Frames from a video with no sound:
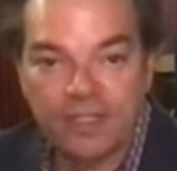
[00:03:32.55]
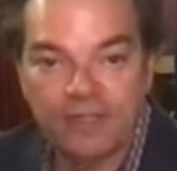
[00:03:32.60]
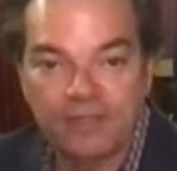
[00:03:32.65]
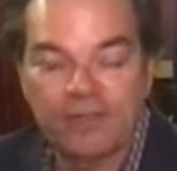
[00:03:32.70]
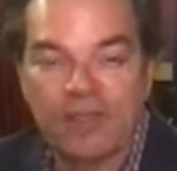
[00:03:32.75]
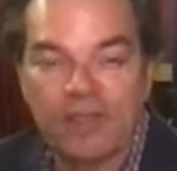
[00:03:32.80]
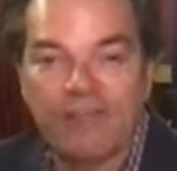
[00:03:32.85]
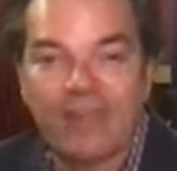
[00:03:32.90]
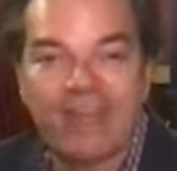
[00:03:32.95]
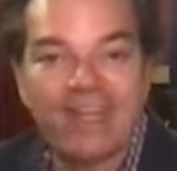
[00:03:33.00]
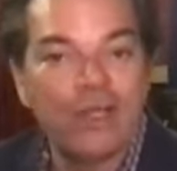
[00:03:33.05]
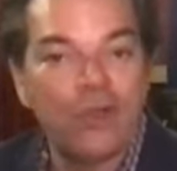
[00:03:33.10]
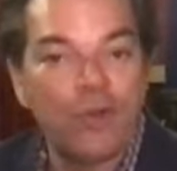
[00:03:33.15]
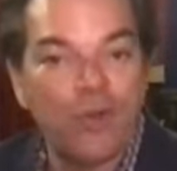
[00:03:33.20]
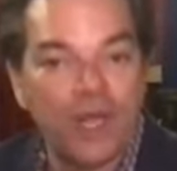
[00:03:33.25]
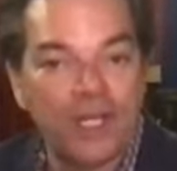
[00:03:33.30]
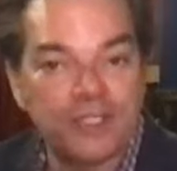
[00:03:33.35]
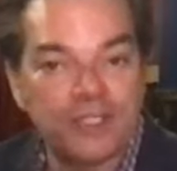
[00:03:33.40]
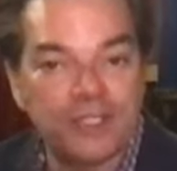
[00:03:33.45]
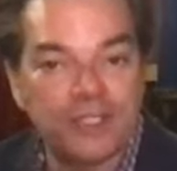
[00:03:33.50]
If you have any
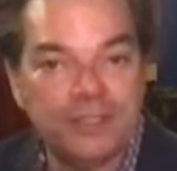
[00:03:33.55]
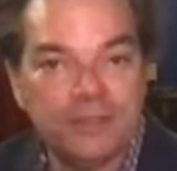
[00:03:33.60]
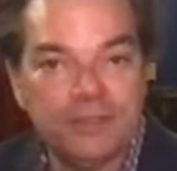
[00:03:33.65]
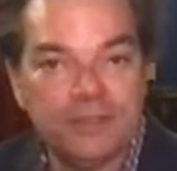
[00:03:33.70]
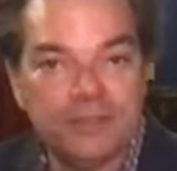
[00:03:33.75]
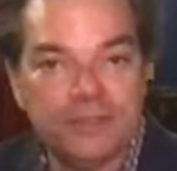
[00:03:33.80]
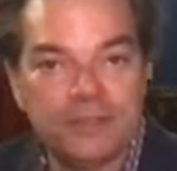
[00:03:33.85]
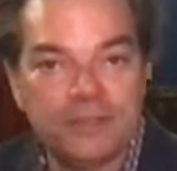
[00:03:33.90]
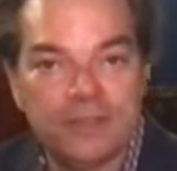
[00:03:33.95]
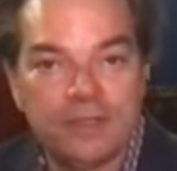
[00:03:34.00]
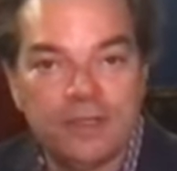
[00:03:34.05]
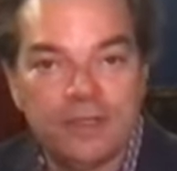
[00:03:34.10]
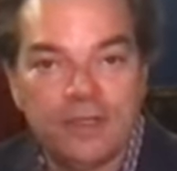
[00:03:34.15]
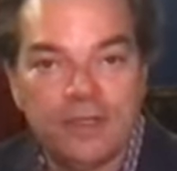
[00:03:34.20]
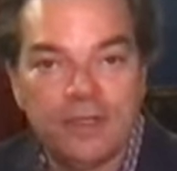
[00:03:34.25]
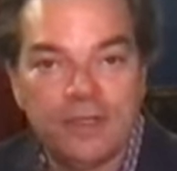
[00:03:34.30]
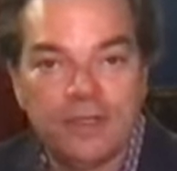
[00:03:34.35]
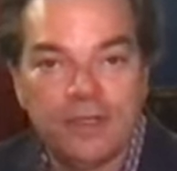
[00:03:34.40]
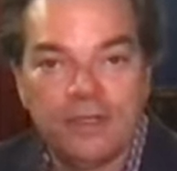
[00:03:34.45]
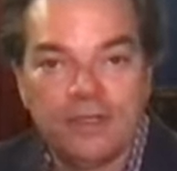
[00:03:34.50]
questions,
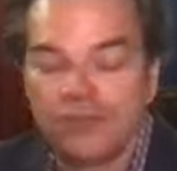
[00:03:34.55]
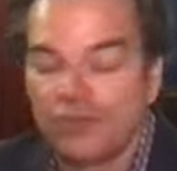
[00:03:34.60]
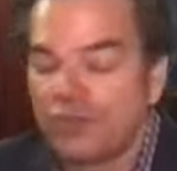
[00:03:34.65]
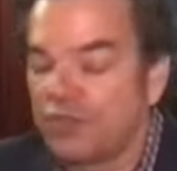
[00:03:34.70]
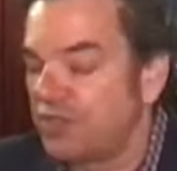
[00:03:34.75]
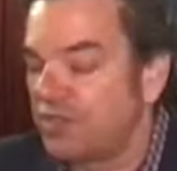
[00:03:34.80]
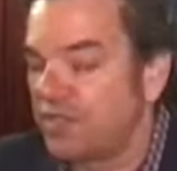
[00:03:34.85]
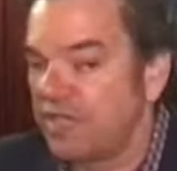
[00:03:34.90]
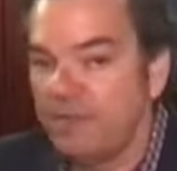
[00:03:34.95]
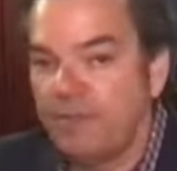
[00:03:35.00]
just